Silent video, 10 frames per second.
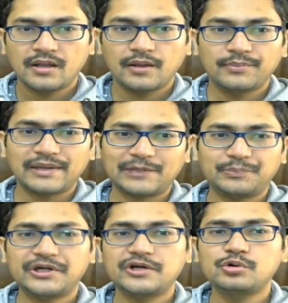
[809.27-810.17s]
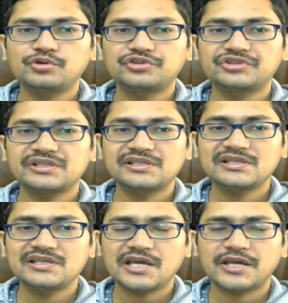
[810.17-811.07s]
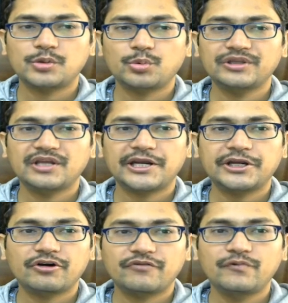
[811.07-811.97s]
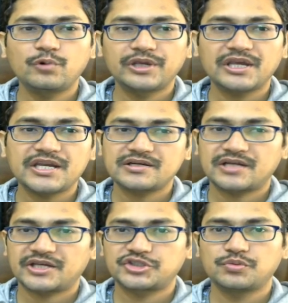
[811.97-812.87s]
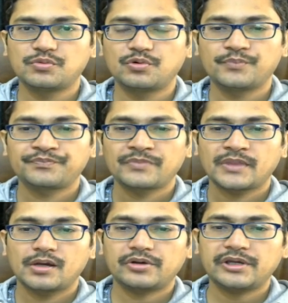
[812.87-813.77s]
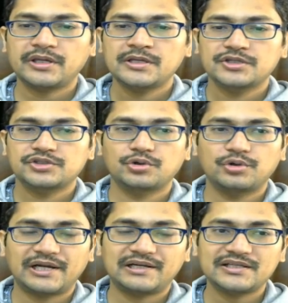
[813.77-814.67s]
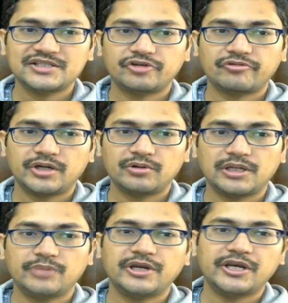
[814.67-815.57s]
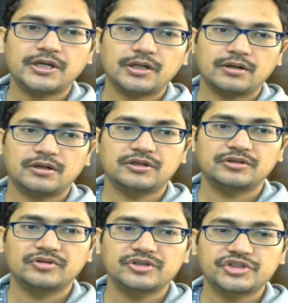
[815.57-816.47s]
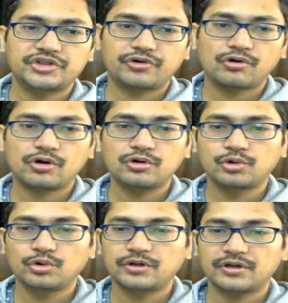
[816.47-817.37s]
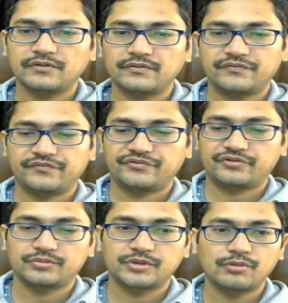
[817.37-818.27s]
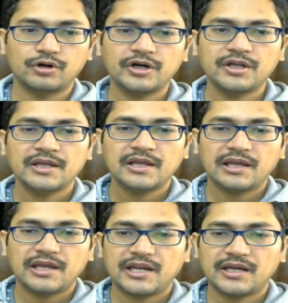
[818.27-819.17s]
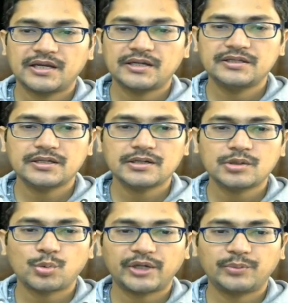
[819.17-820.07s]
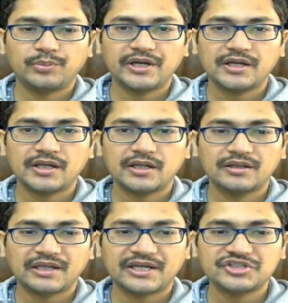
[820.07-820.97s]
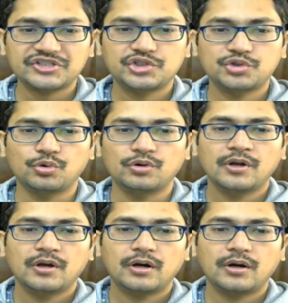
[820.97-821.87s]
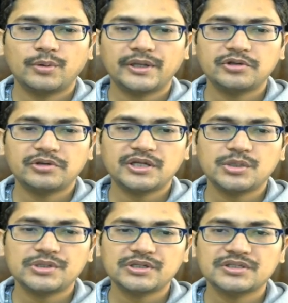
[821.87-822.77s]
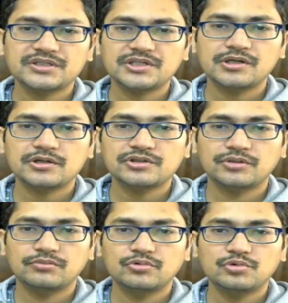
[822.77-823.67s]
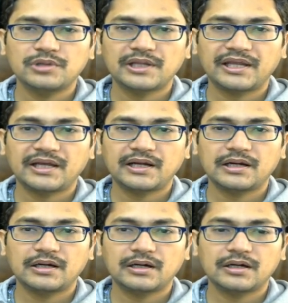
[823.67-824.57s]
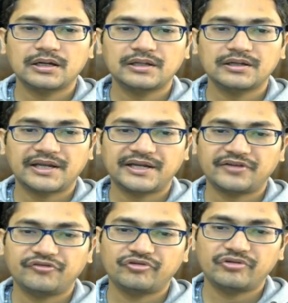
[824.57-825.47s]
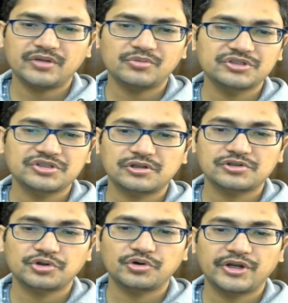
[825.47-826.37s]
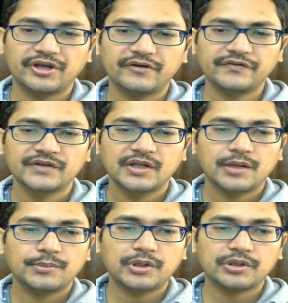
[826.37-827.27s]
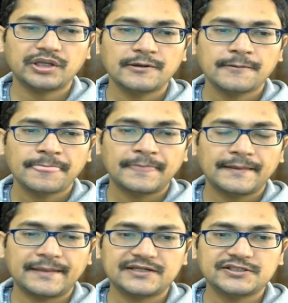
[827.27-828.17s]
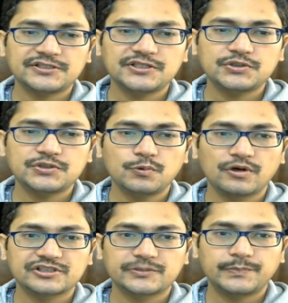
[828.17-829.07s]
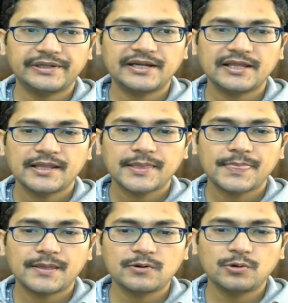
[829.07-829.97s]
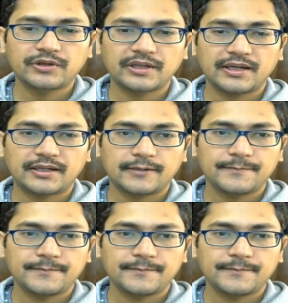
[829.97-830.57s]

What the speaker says: black played rook cc8 with the idea of rook 8 next move. Okay, so at least try to eliminate this strong rook from the board. And here white played knight c2, where you can even consider some move like knight f3, which is also good enough. But okay, knight c2 was played. Now rook 8,